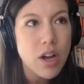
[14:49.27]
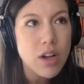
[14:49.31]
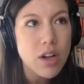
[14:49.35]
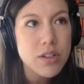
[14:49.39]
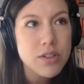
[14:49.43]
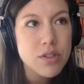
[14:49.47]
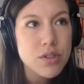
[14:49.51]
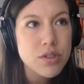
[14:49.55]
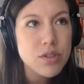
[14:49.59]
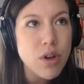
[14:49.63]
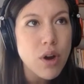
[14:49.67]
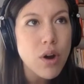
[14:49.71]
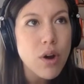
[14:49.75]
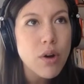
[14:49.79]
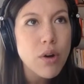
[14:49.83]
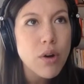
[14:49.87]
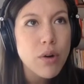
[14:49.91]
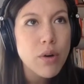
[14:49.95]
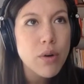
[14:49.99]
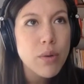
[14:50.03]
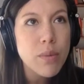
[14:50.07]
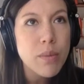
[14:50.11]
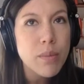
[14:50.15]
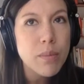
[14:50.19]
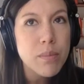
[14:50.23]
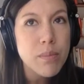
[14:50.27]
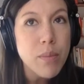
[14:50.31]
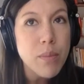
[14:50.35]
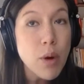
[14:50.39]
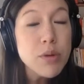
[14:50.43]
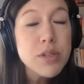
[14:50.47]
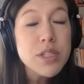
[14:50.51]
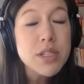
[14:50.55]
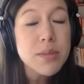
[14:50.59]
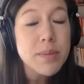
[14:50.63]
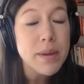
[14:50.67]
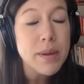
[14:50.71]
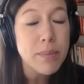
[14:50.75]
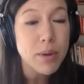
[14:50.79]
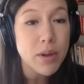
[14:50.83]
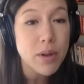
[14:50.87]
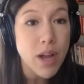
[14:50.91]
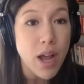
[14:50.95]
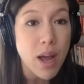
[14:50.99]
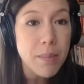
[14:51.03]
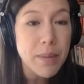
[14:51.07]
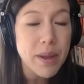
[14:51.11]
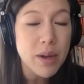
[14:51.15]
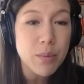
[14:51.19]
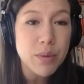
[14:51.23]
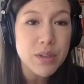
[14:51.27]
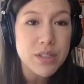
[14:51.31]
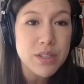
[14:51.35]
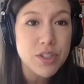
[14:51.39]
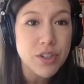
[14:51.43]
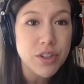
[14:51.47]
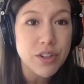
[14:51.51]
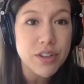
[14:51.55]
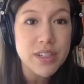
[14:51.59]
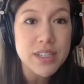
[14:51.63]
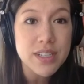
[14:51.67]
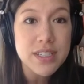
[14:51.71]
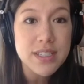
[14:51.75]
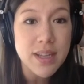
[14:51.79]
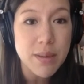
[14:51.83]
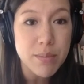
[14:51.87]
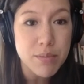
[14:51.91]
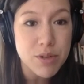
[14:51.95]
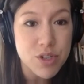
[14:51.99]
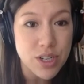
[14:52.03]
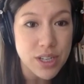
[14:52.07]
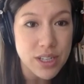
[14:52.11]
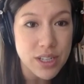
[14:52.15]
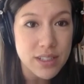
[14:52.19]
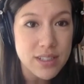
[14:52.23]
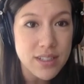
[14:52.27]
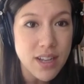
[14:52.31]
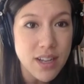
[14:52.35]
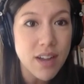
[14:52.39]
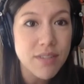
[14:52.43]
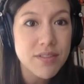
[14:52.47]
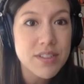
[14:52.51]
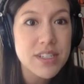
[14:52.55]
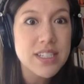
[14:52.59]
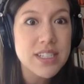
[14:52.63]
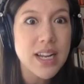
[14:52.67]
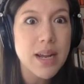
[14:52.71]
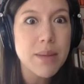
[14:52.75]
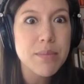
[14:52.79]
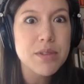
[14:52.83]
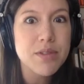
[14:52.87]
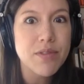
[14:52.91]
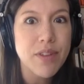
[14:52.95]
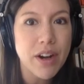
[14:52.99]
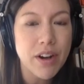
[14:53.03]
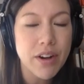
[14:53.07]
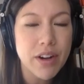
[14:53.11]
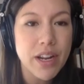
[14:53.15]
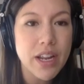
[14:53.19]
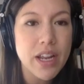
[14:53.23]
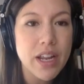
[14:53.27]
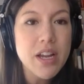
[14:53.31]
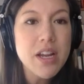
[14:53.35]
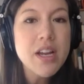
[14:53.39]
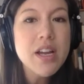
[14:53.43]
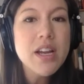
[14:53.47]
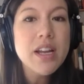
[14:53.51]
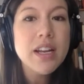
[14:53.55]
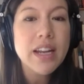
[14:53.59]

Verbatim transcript: so most people come in with certain assumptions oftentimes very